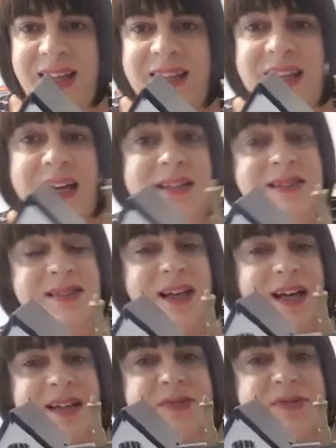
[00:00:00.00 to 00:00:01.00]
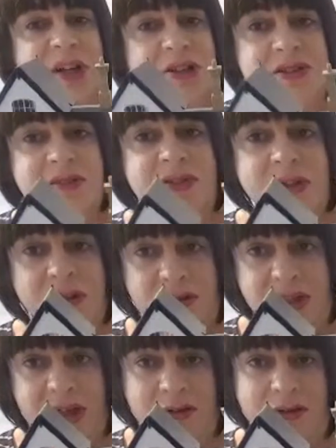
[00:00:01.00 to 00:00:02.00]
Yes, and for those of you who
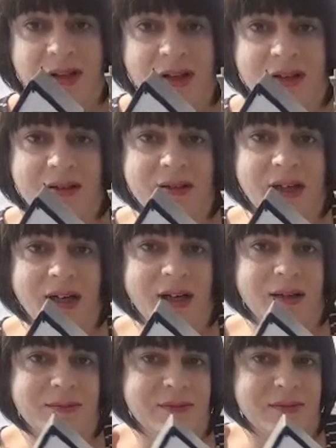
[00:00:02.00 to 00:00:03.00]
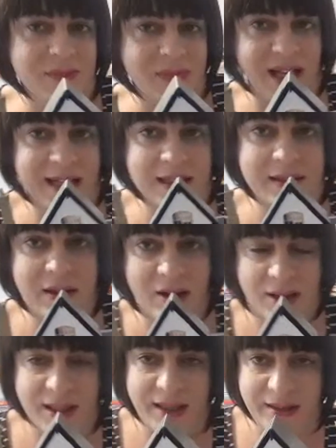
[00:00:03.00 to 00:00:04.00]
don't know, Alan
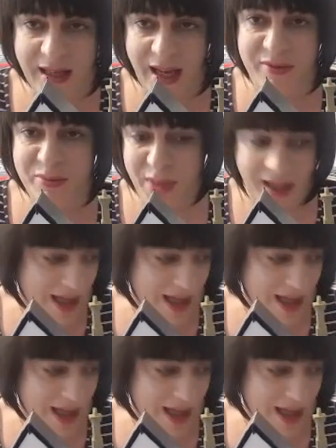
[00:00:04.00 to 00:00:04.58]
kindly gave me